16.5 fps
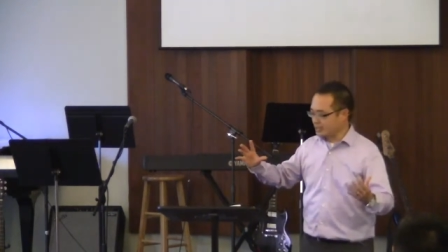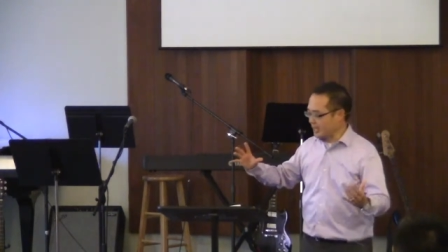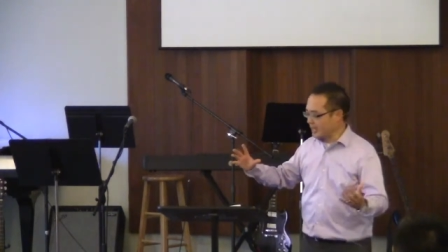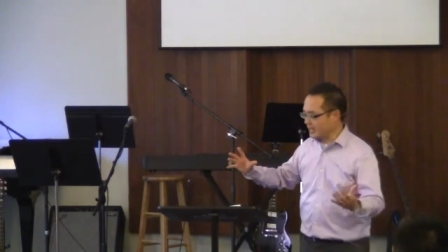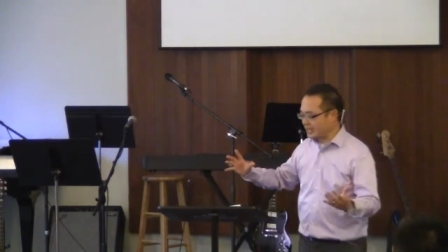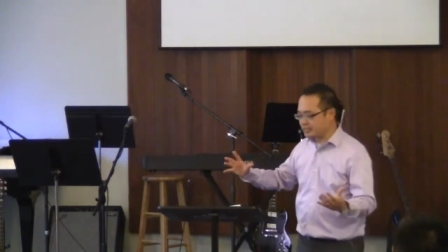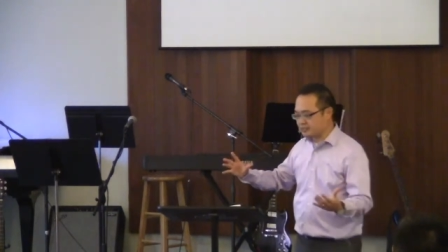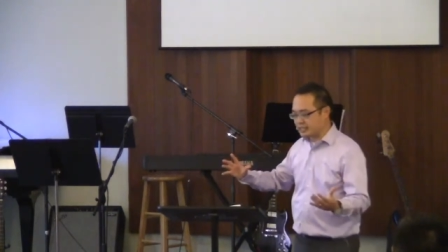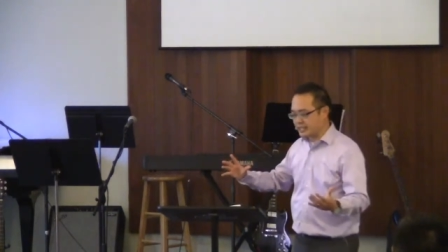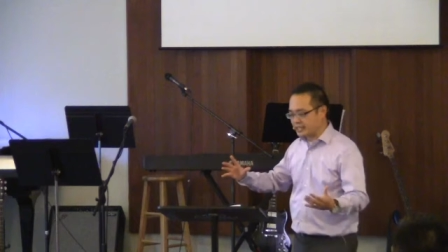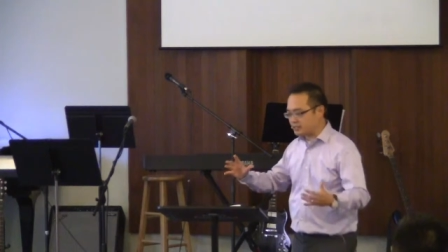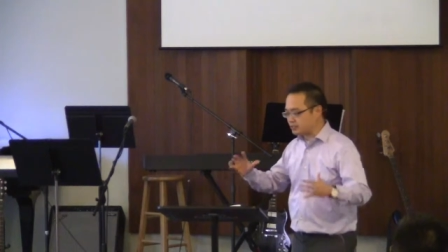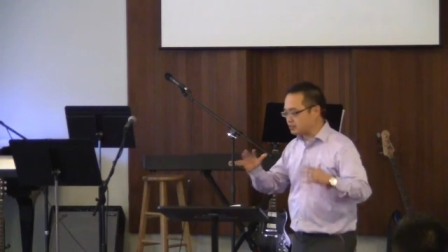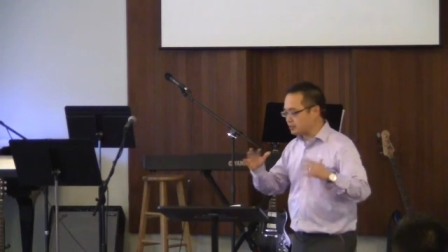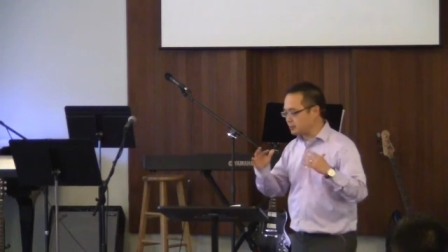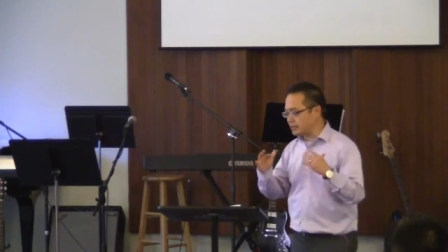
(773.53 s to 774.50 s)
I got to
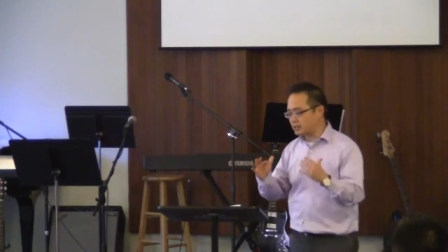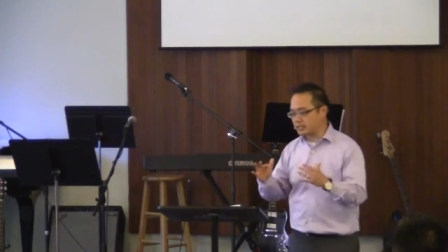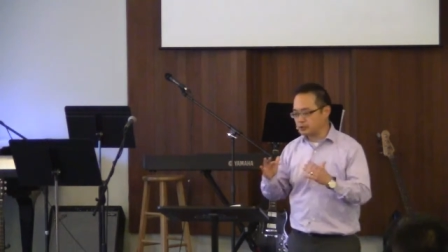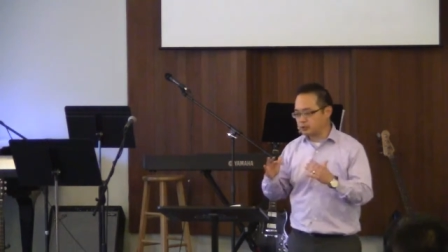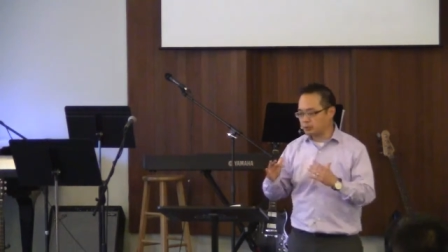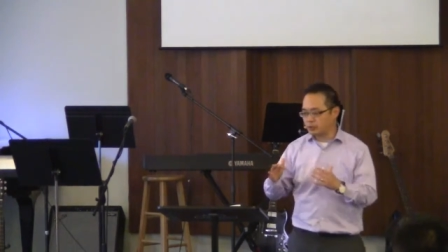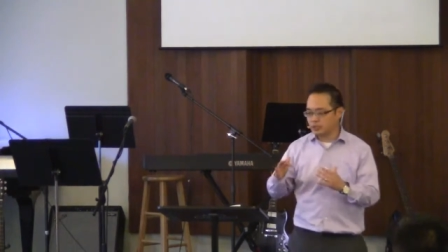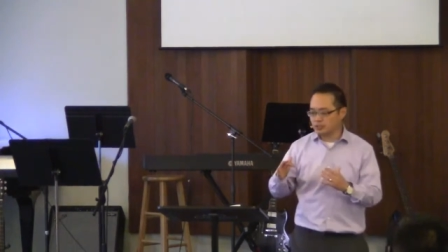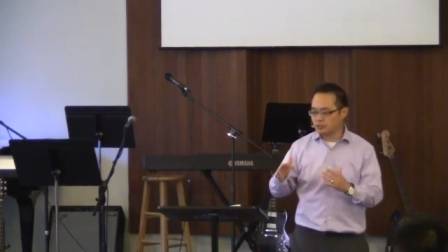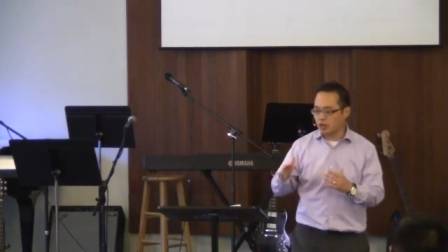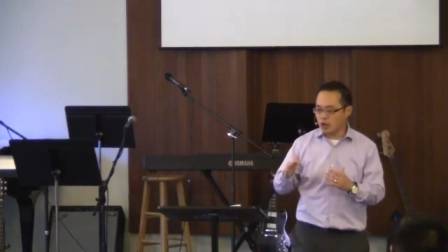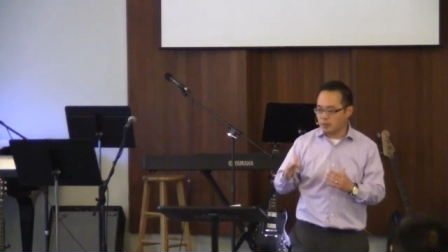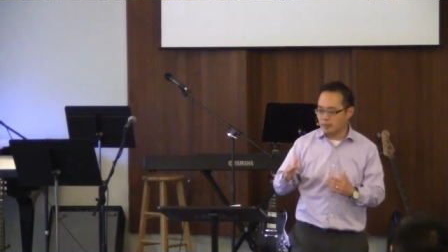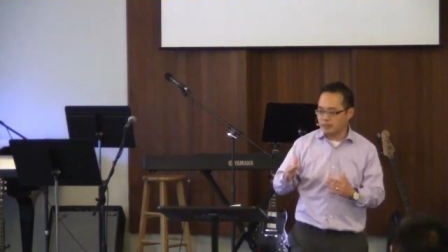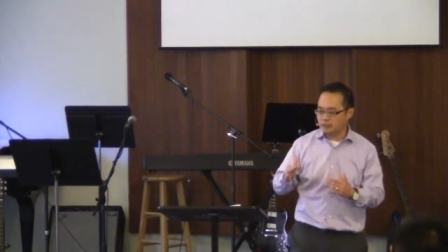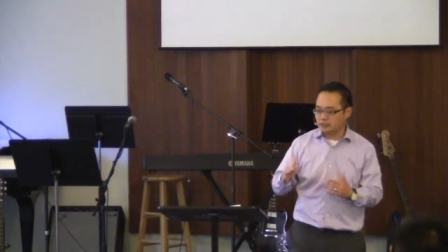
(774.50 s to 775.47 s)
say, some of the things we're going to
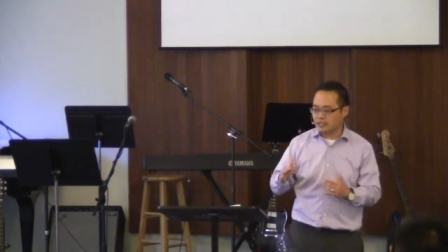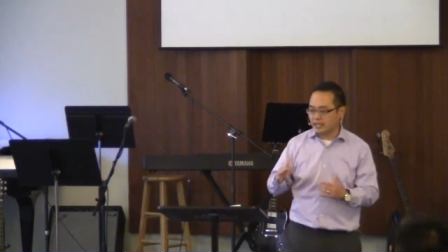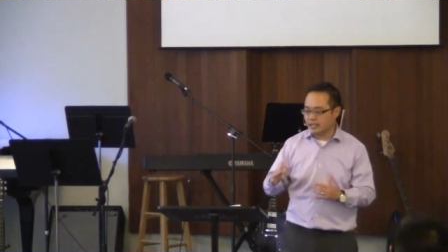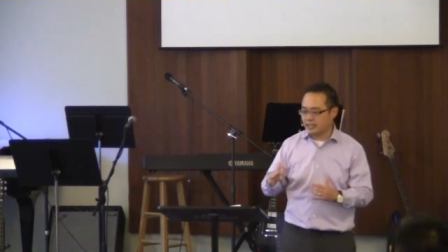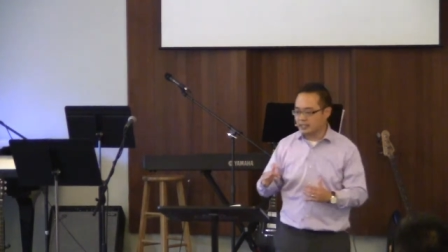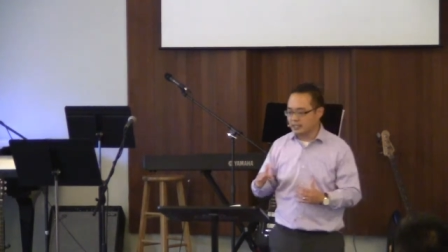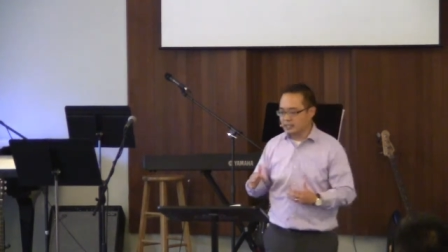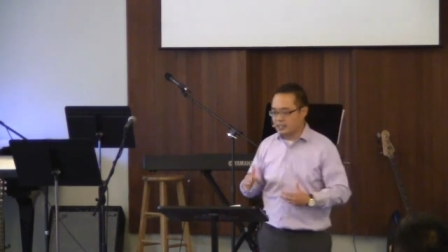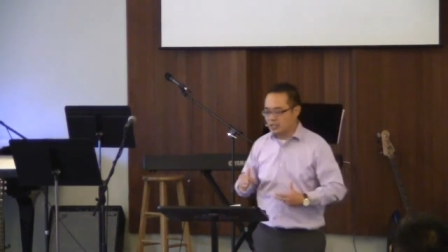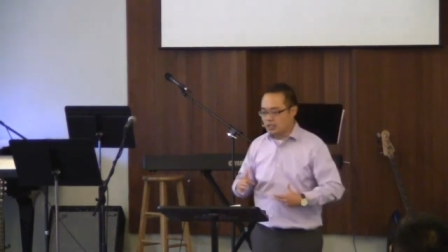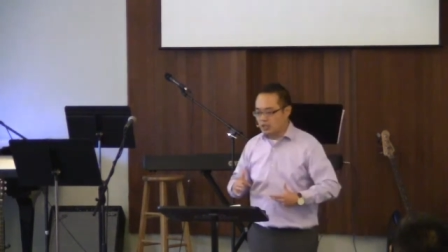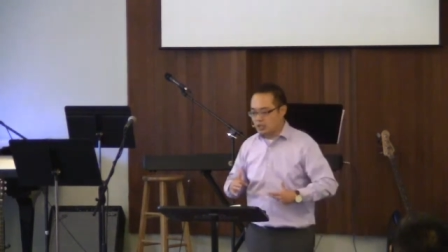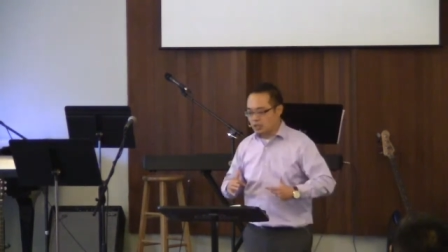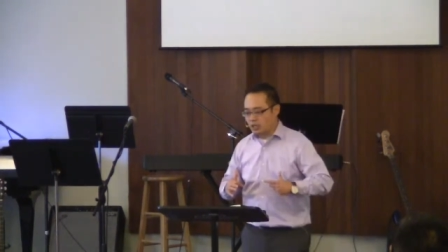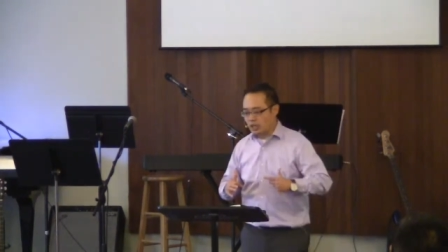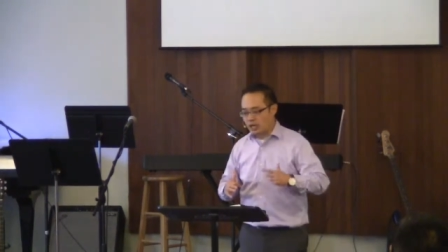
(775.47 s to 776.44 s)
talk about today,
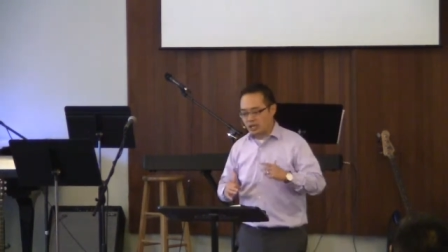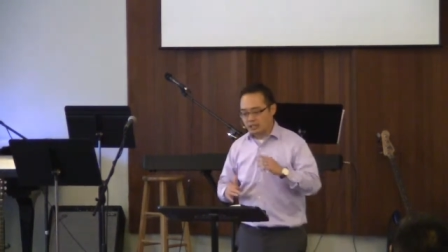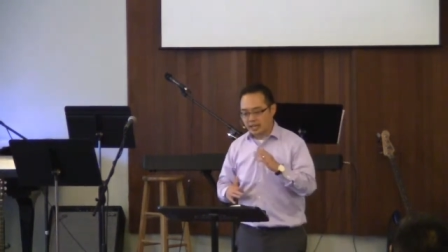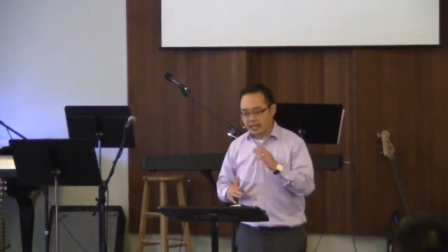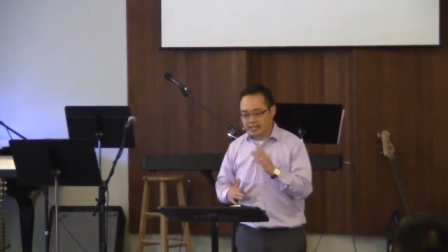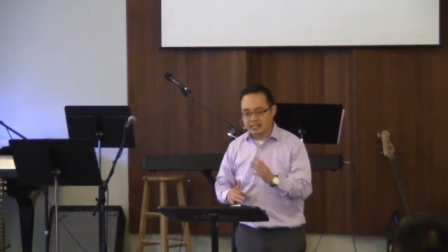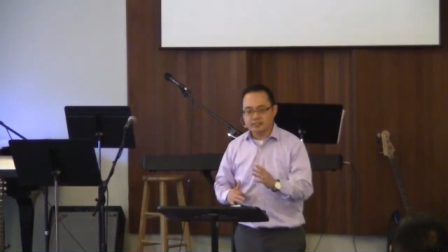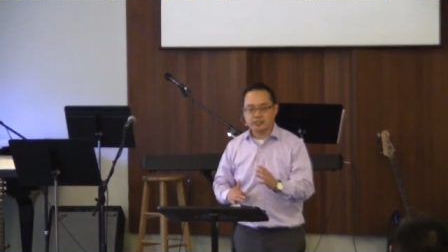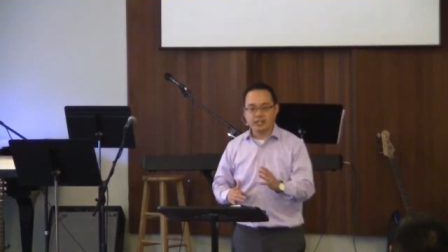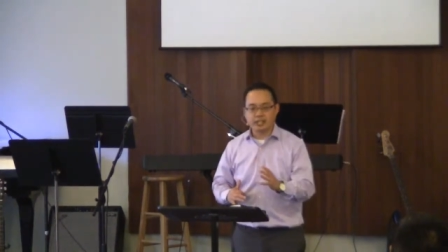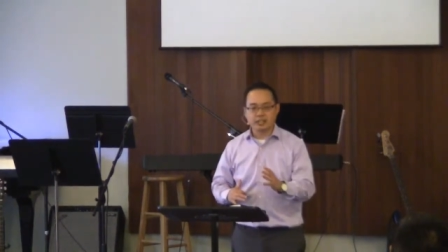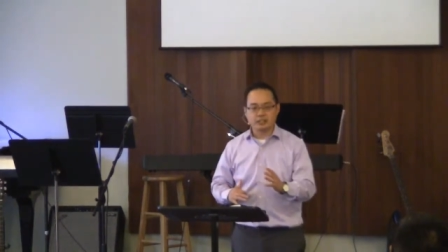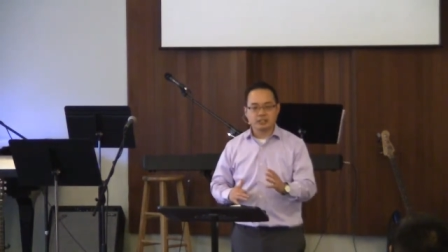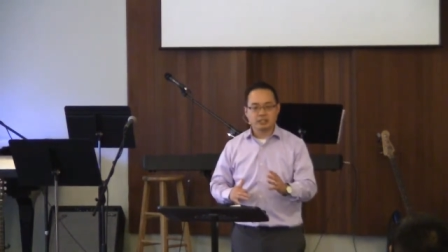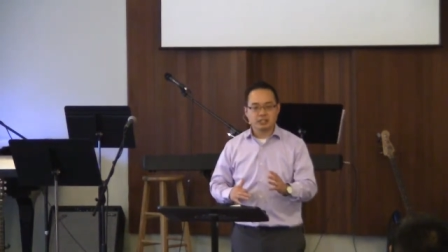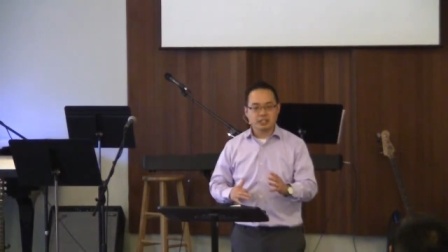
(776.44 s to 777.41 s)
uh, like I
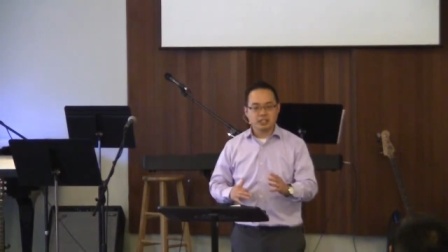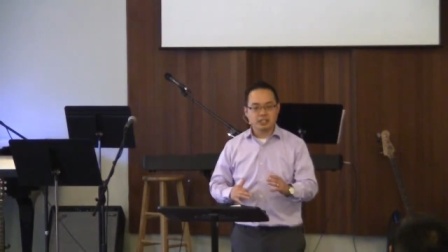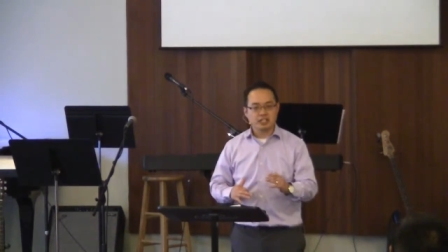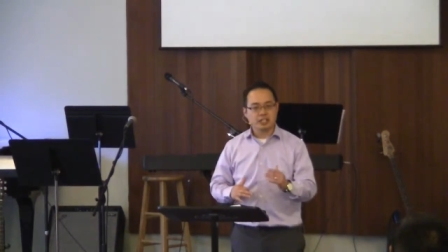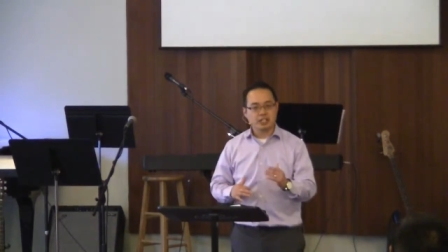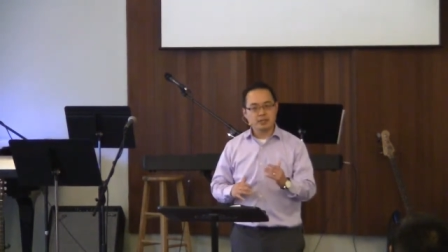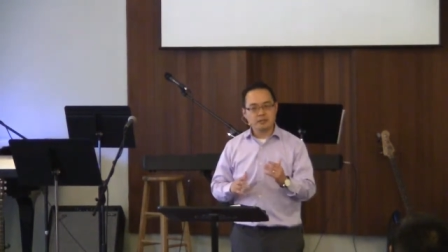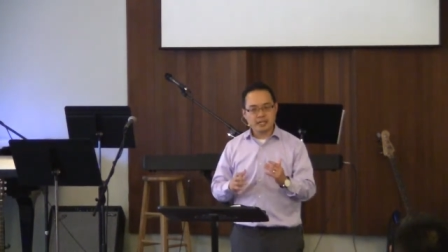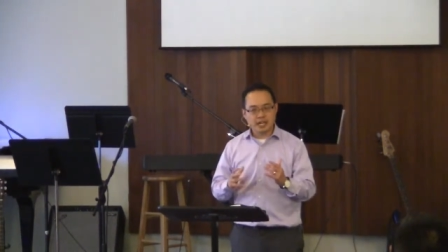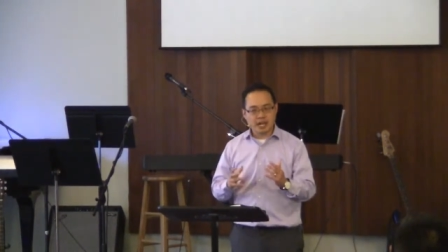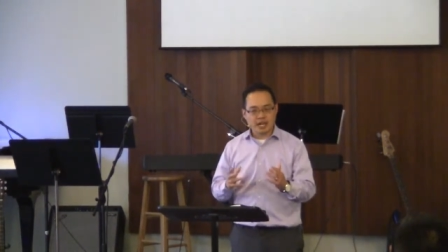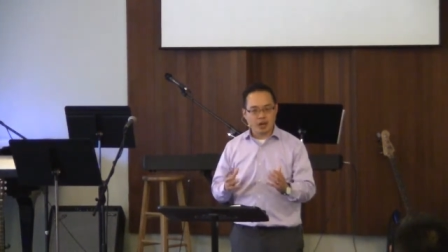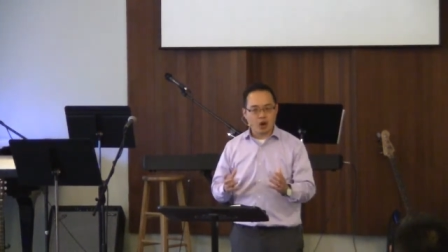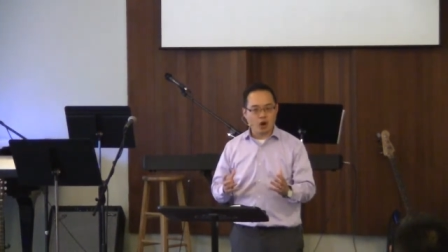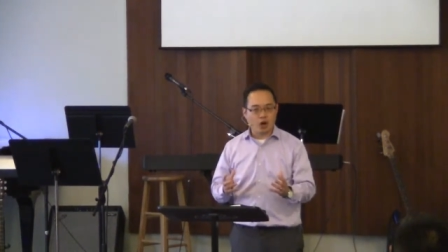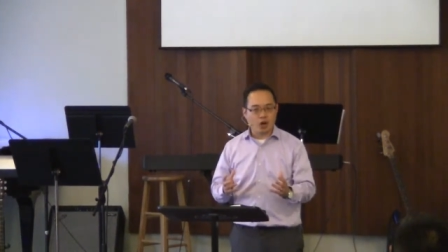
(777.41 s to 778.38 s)
said, going to be
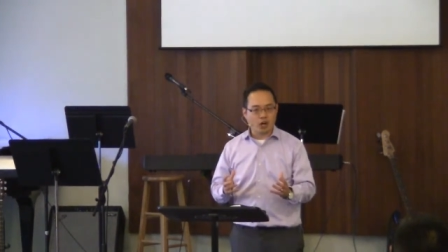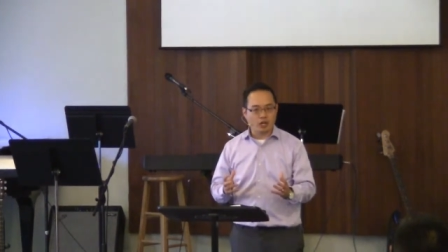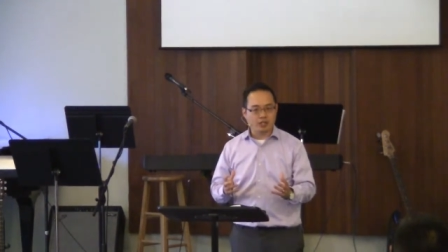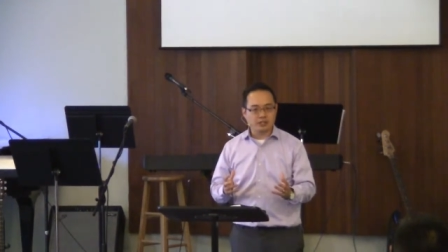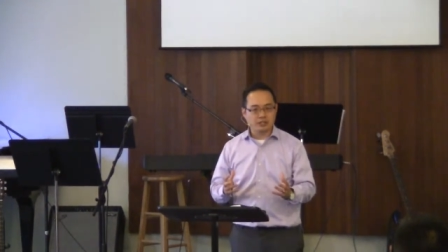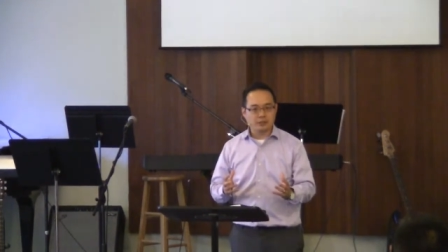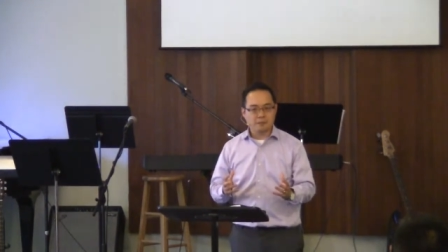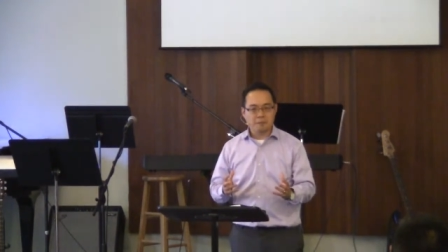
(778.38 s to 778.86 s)
kind of hard,